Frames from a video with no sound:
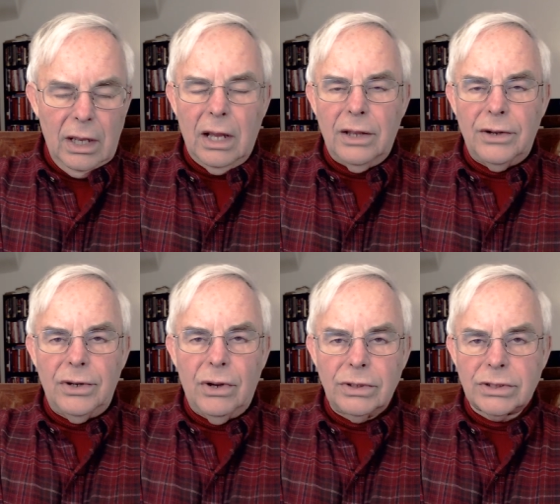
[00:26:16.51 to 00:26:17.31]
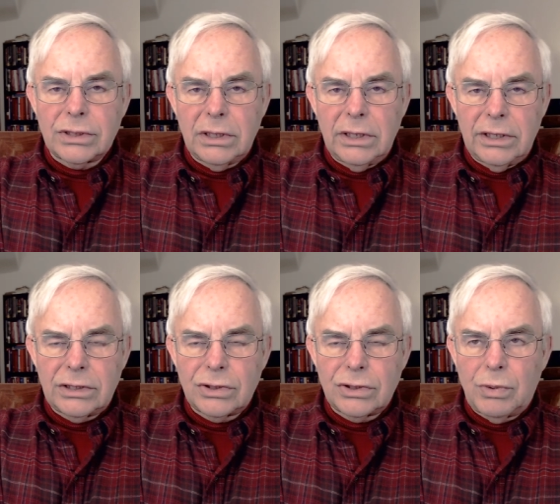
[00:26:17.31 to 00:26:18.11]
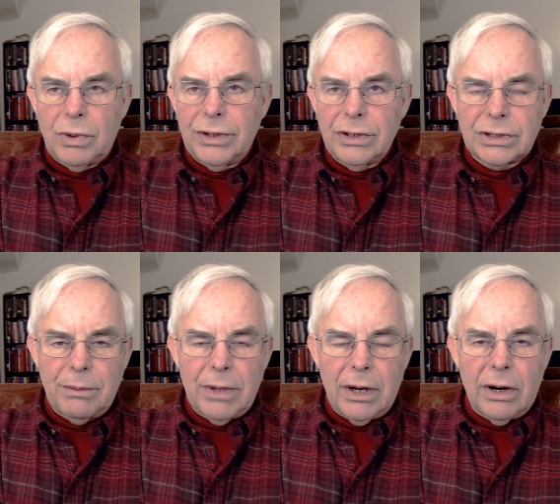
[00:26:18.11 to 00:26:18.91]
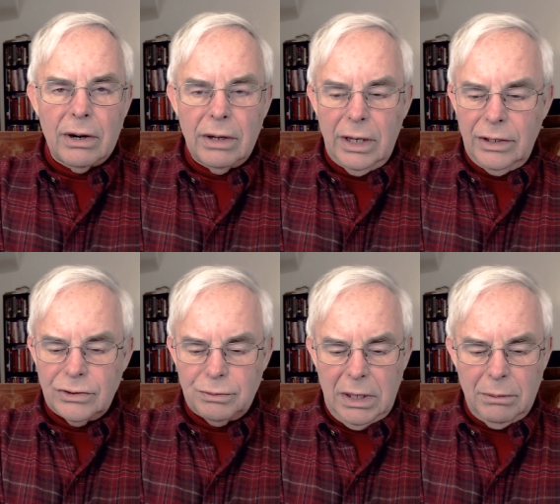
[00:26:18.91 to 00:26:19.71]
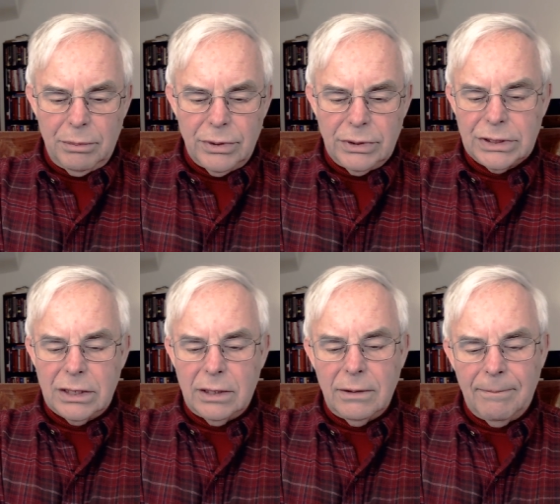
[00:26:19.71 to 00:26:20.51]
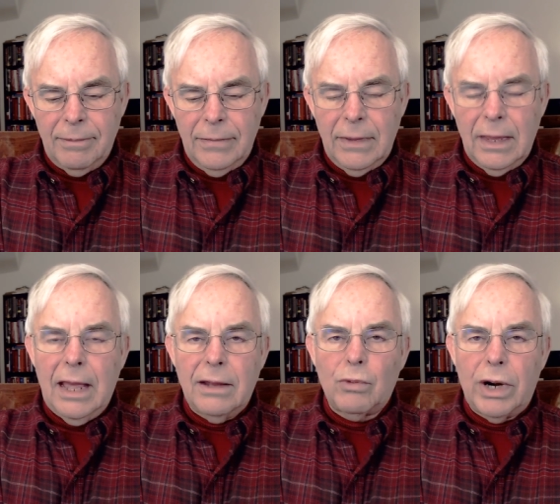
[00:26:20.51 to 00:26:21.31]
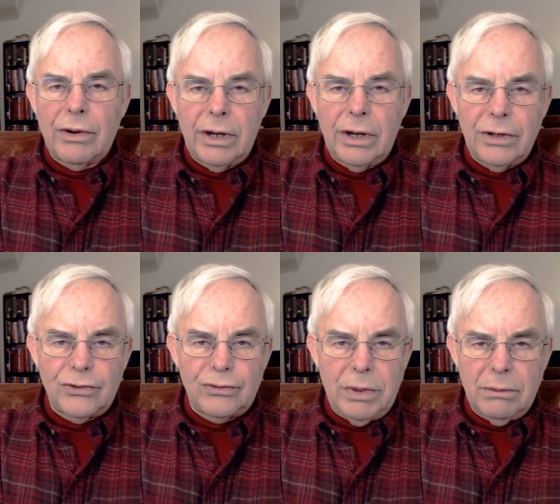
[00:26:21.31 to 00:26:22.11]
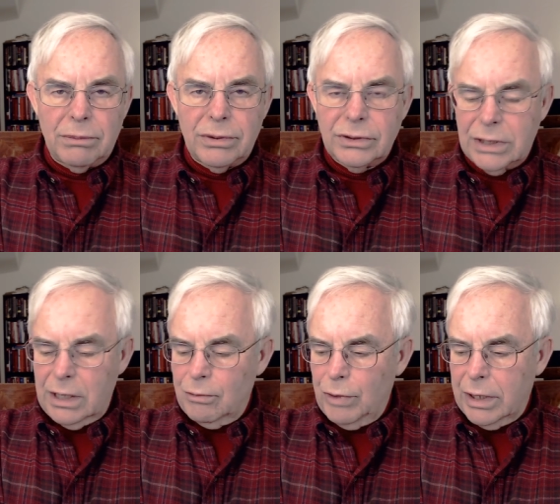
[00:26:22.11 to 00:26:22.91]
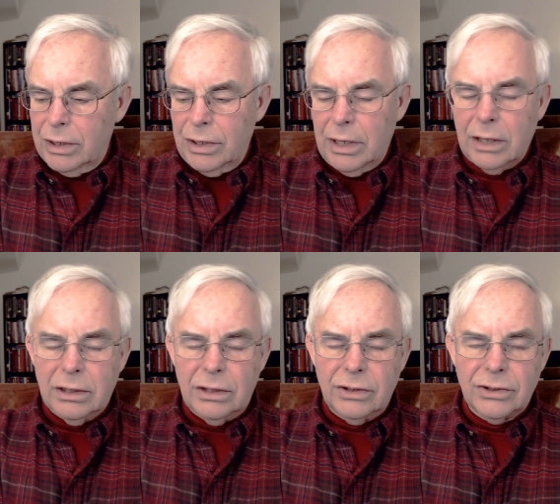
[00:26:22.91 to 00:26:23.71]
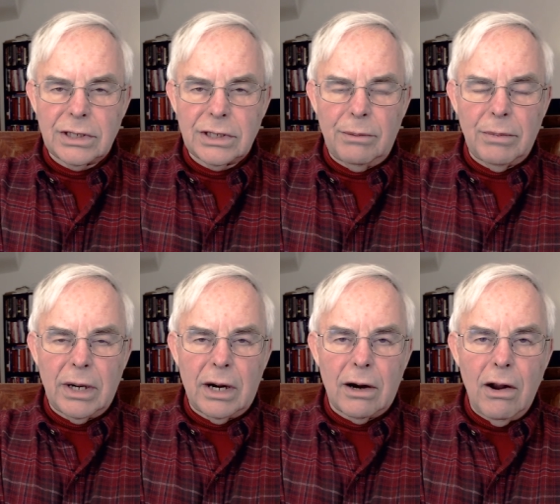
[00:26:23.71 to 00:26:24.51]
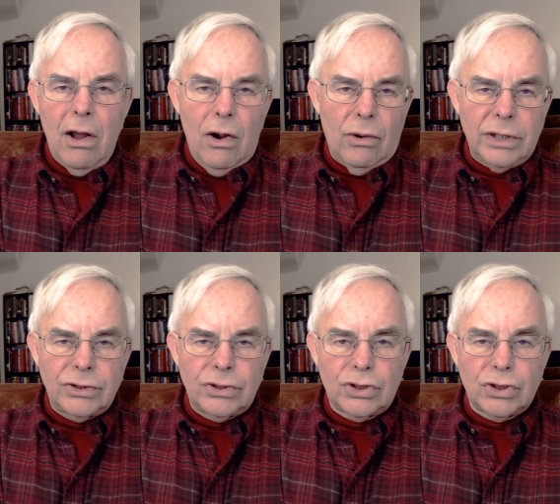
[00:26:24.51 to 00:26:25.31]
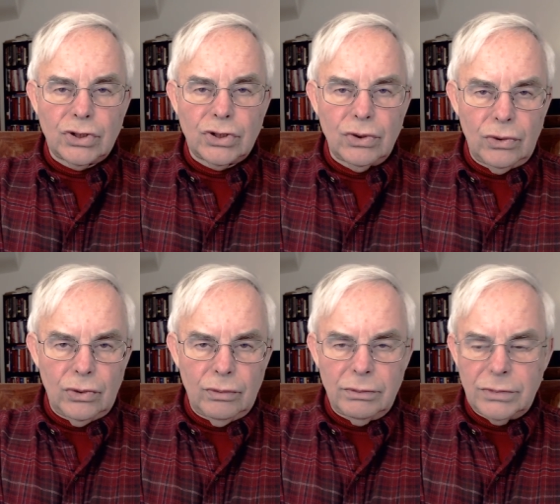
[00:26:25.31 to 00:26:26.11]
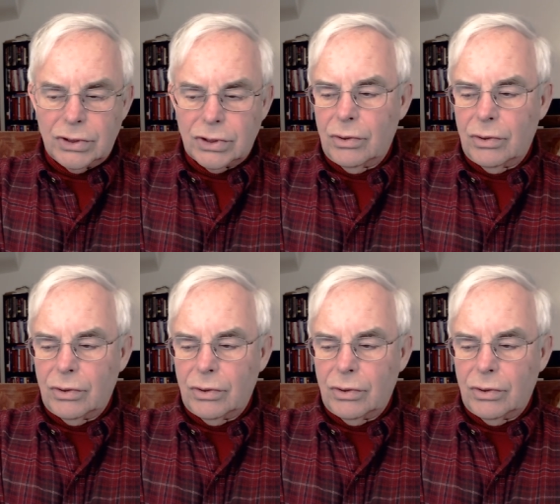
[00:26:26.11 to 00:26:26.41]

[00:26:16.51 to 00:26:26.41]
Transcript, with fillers: notice list when the seminar is being presented and where it is being presented. We conduct the seminar on Zoom so that